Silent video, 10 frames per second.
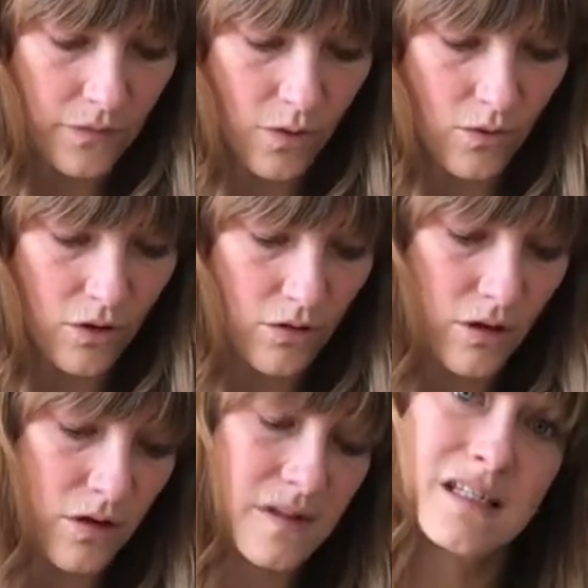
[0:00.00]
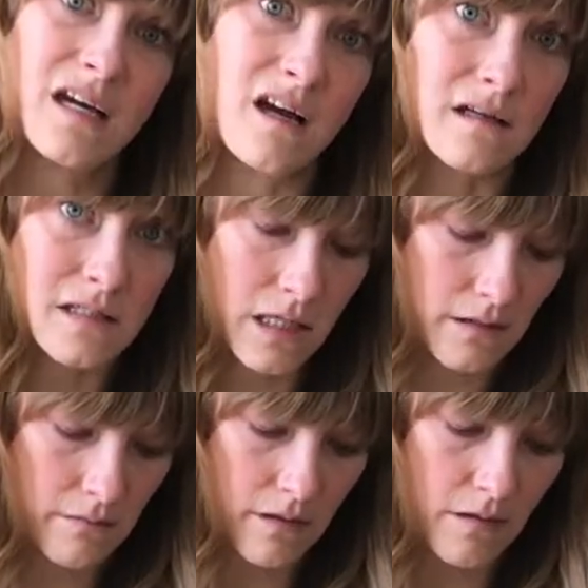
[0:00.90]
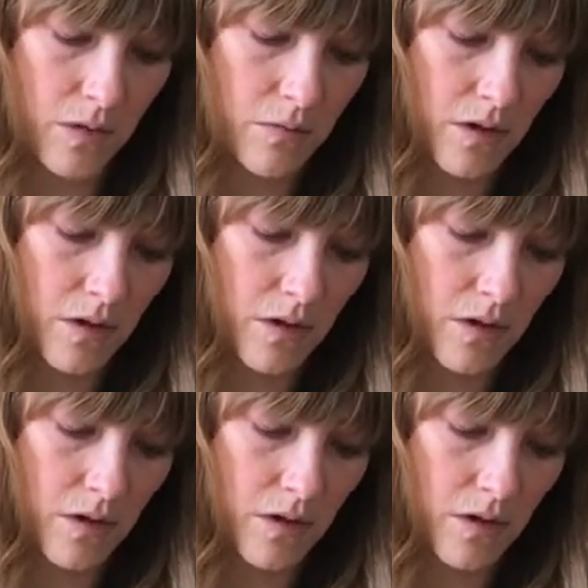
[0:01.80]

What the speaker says: or you could go stick hunting, and maybe